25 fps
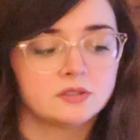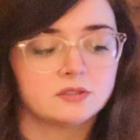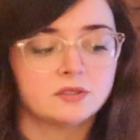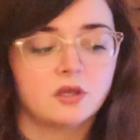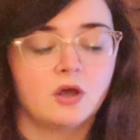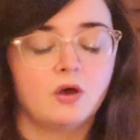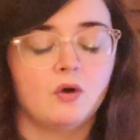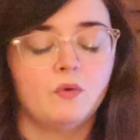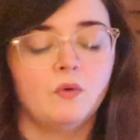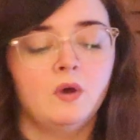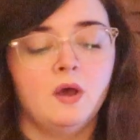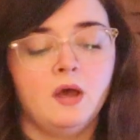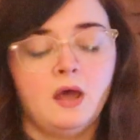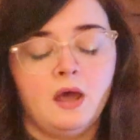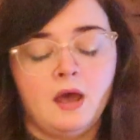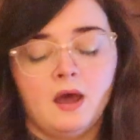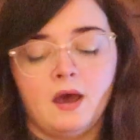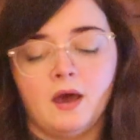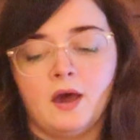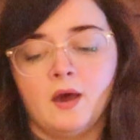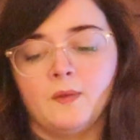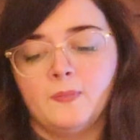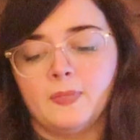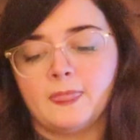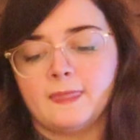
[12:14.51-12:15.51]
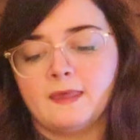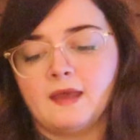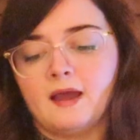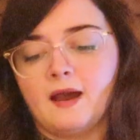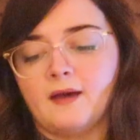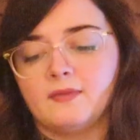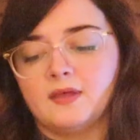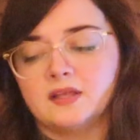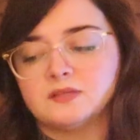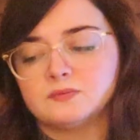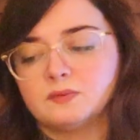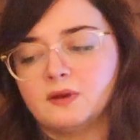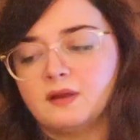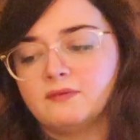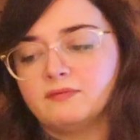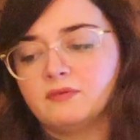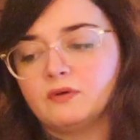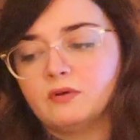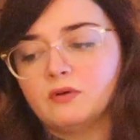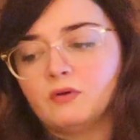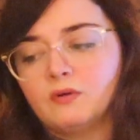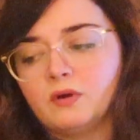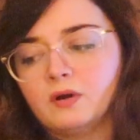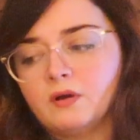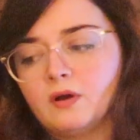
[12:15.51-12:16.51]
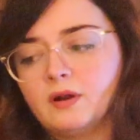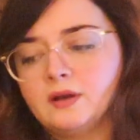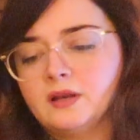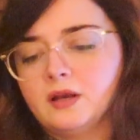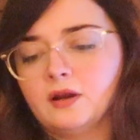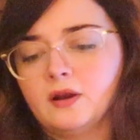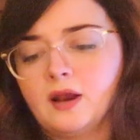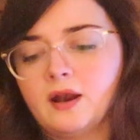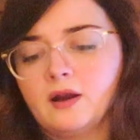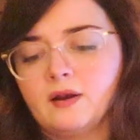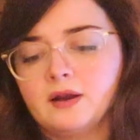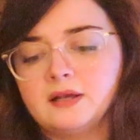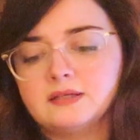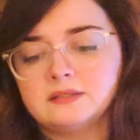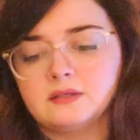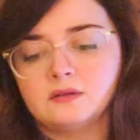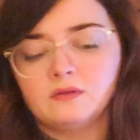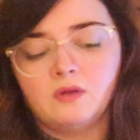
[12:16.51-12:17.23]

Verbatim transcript: So um, yeah, that's what I feel going on here, Aries.